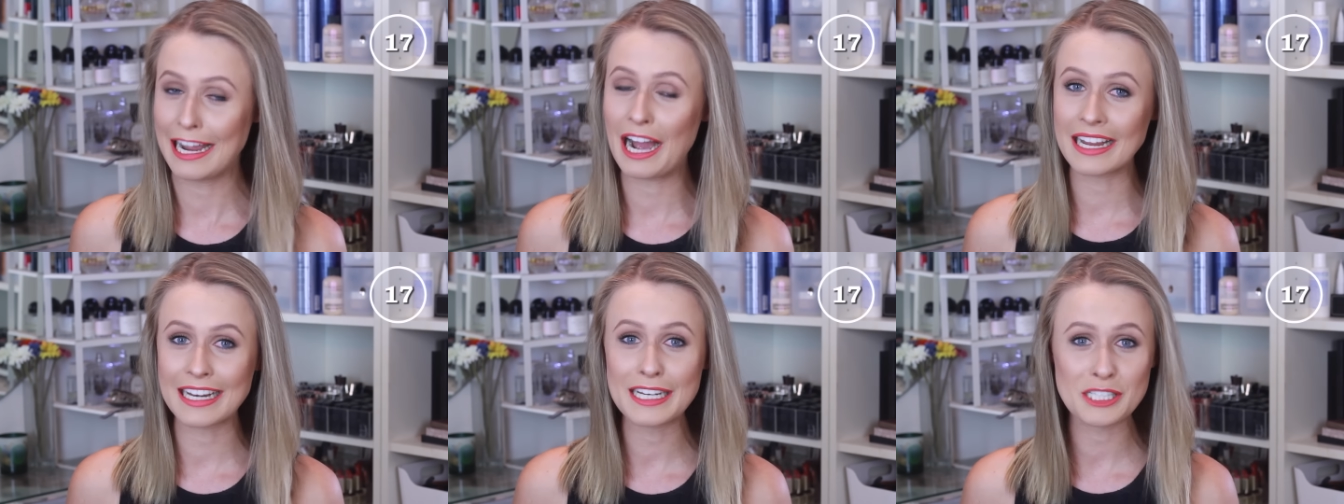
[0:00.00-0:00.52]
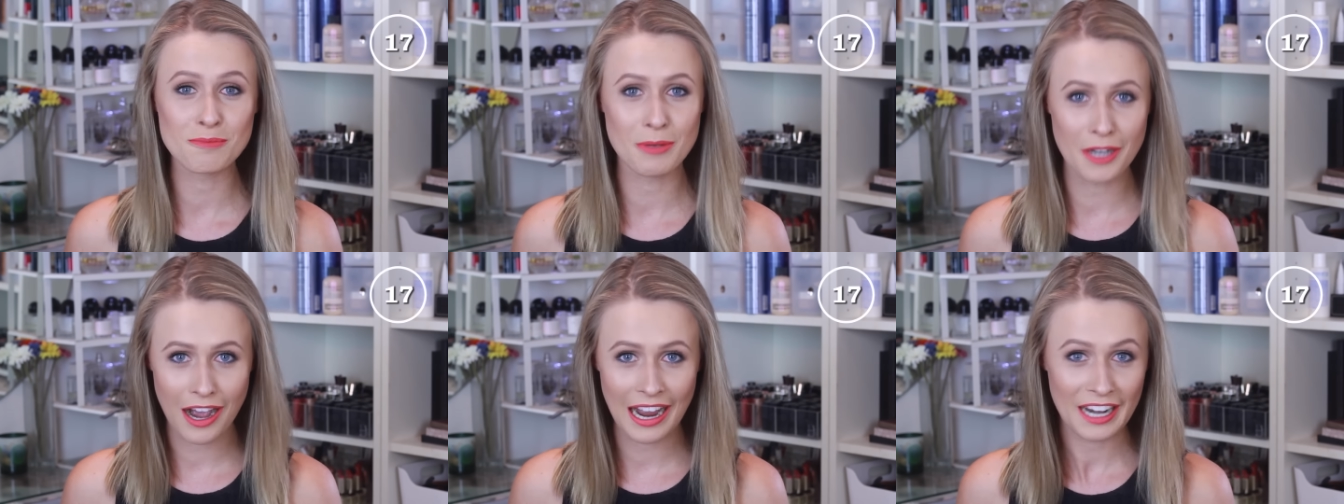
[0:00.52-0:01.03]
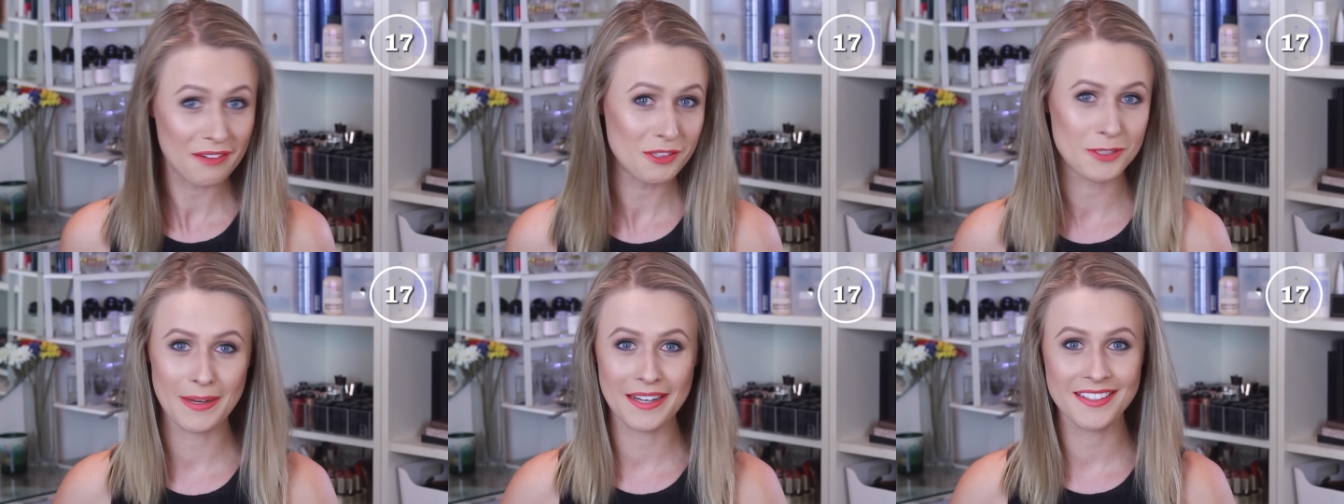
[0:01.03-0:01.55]
Now it is benign,
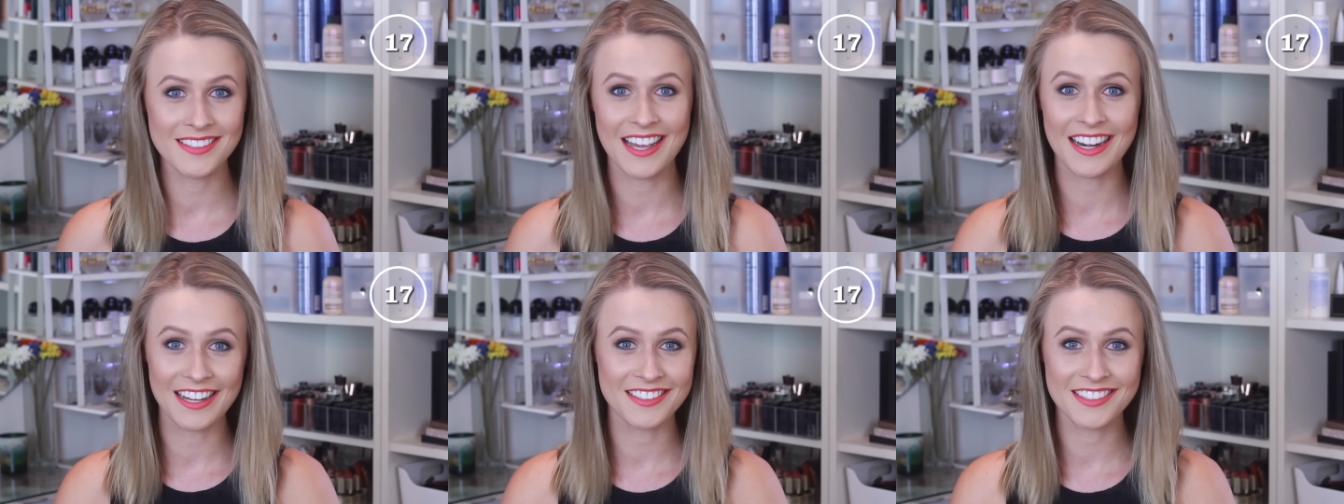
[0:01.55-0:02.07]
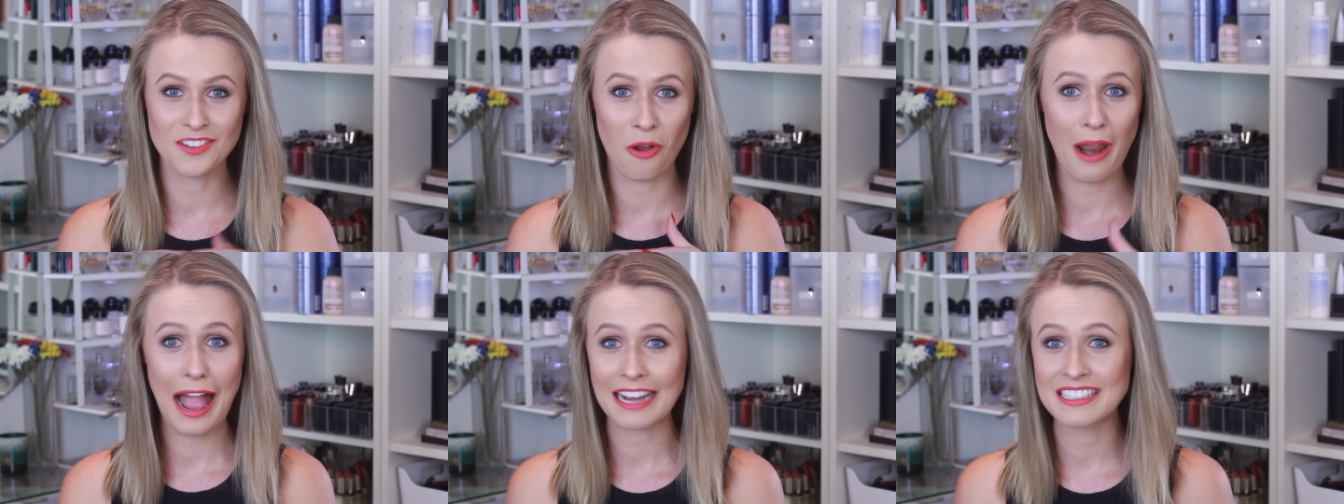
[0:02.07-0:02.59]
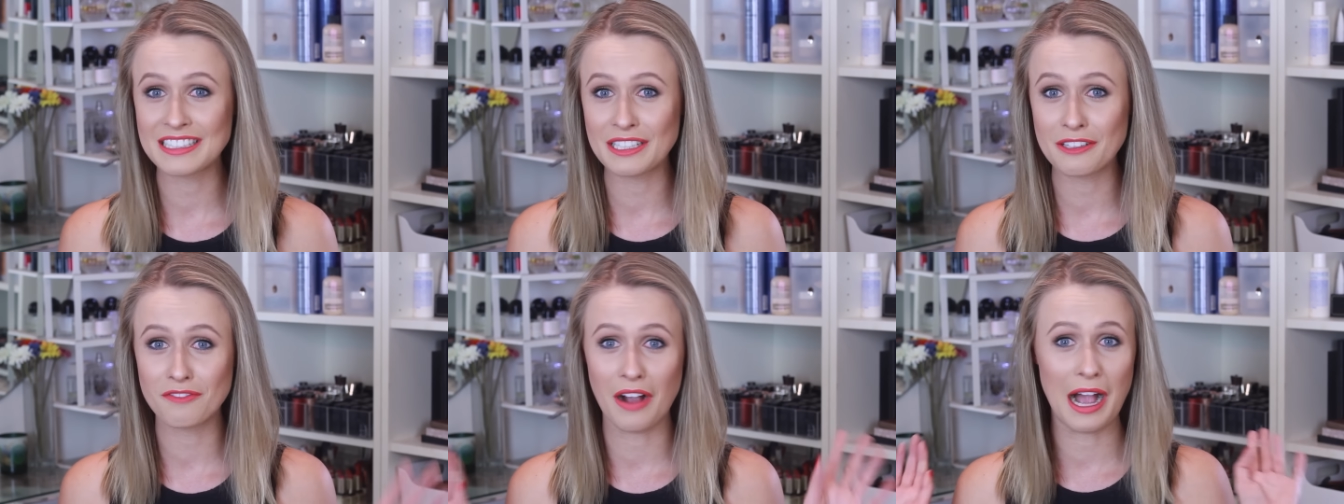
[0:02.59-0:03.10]
which means that it's not active.